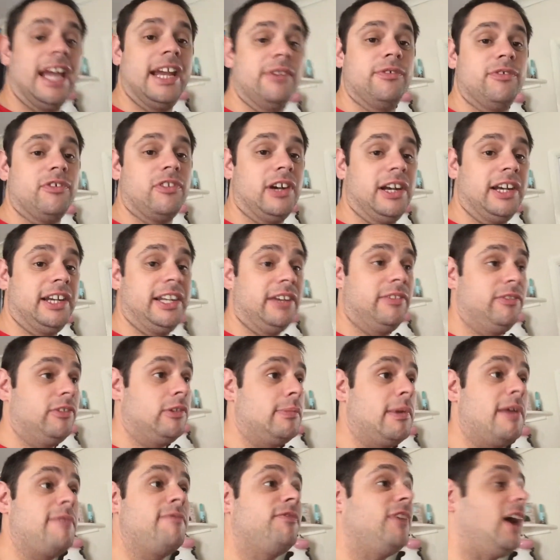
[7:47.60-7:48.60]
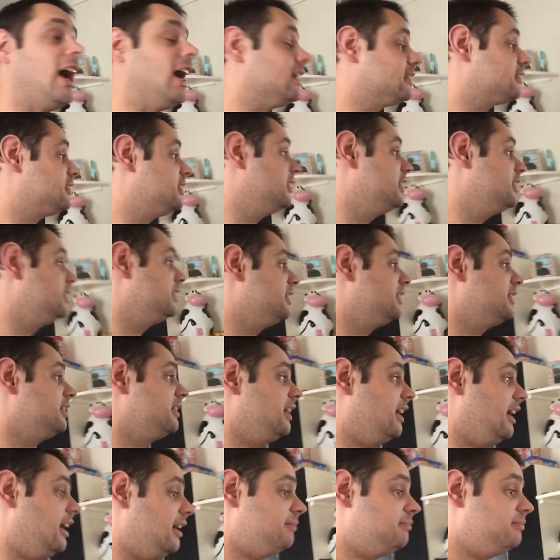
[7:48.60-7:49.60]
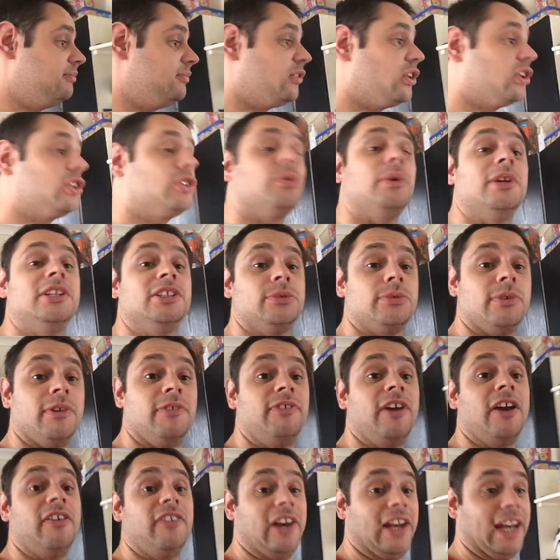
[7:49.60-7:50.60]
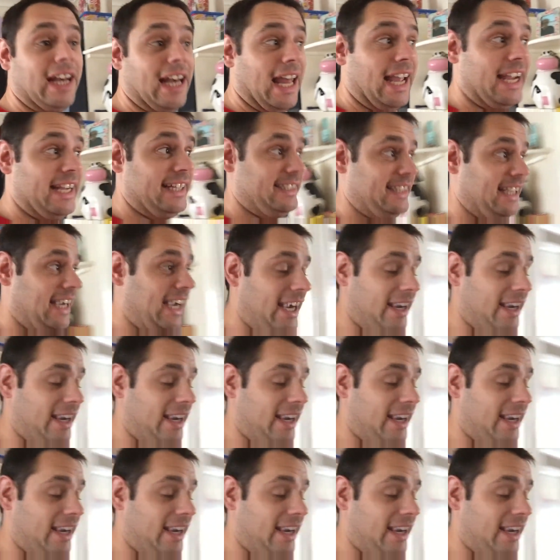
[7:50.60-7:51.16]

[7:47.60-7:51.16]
late for any of them. In fact, the twins were very late